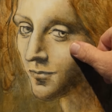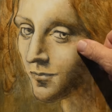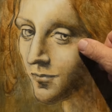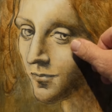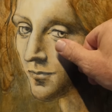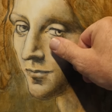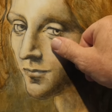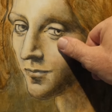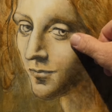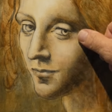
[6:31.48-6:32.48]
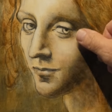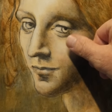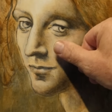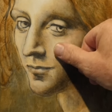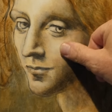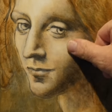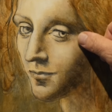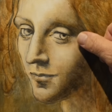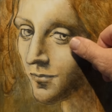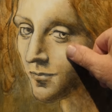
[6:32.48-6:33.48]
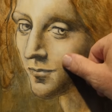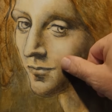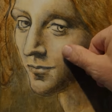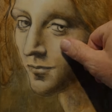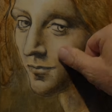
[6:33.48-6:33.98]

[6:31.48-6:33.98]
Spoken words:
(no one is talking)